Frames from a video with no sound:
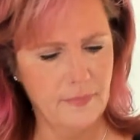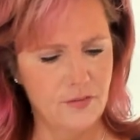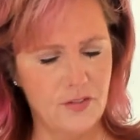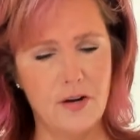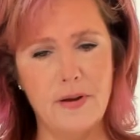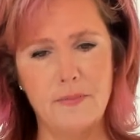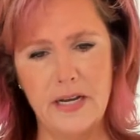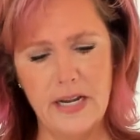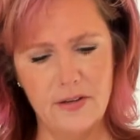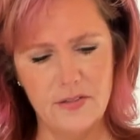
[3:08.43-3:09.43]
Sorry about
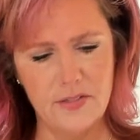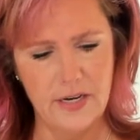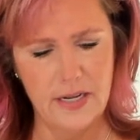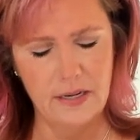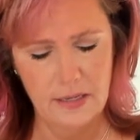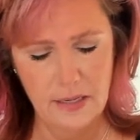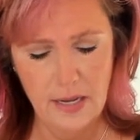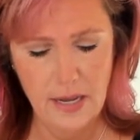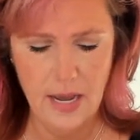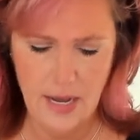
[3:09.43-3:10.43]
my nails today.
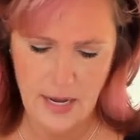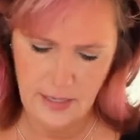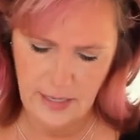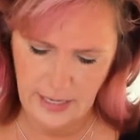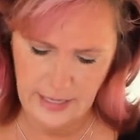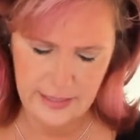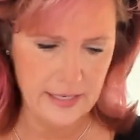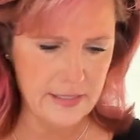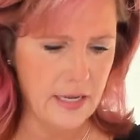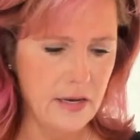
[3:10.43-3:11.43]
I'm going to get
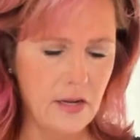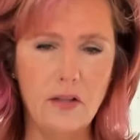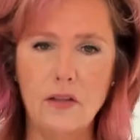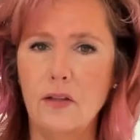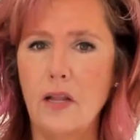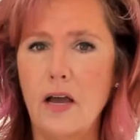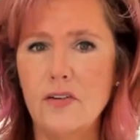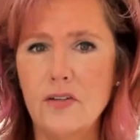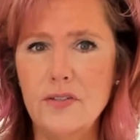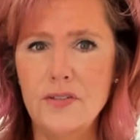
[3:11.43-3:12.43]
that done.
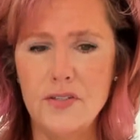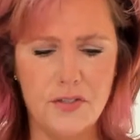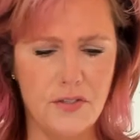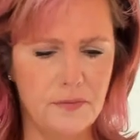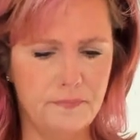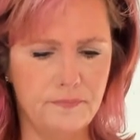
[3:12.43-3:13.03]
Lovers.